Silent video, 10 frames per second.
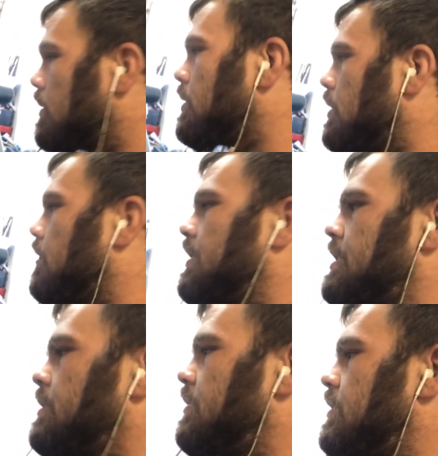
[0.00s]
if
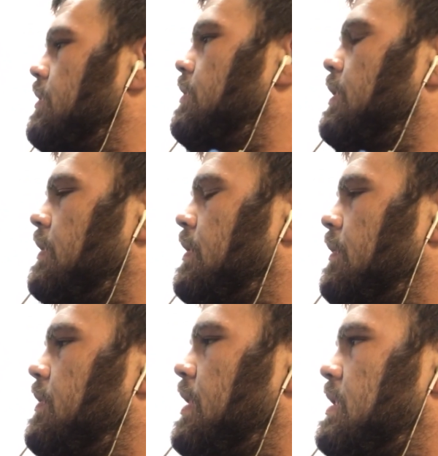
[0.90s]
that's something,
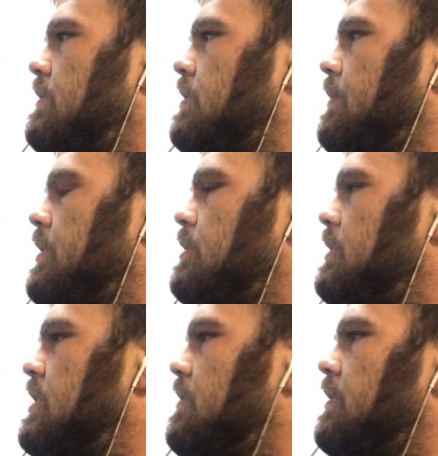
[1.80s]
if you guys have something
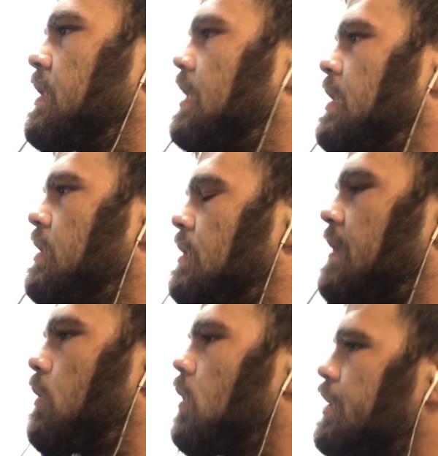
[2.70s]
specific that you
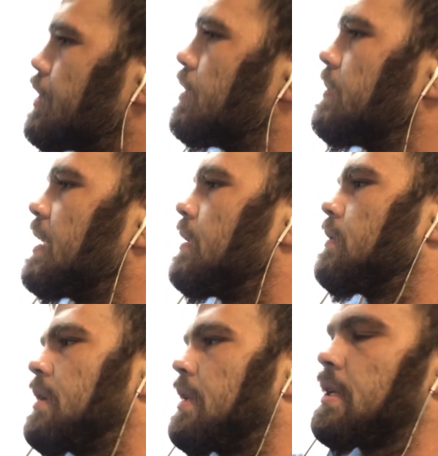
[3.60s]
have a question about
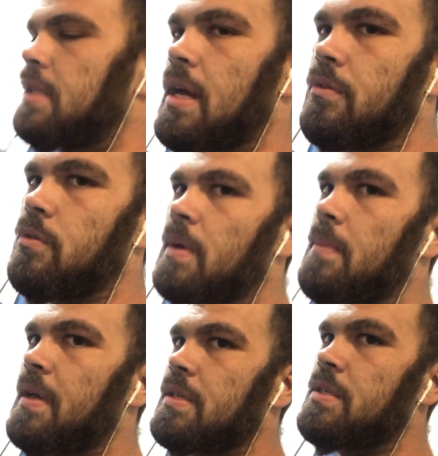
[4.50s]
or anything like that, I'll do my
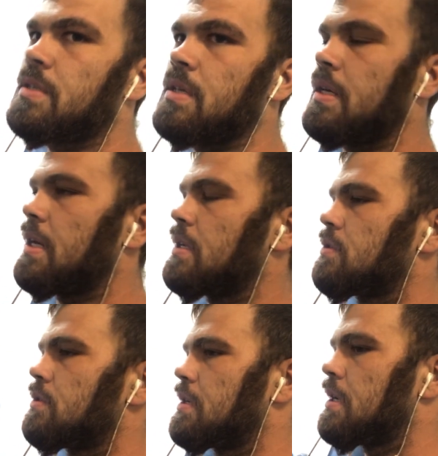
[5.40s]
best to
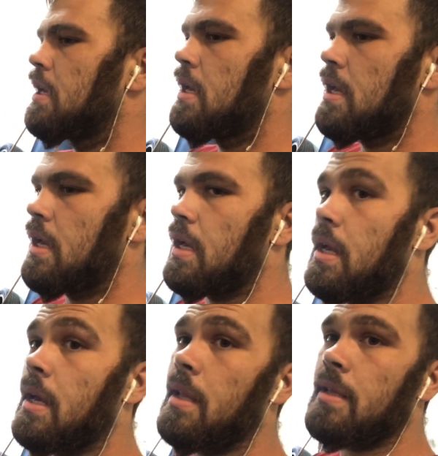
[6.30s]
answer it.
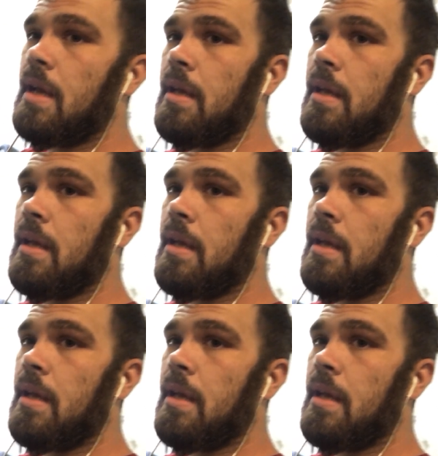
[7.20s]
And yeah,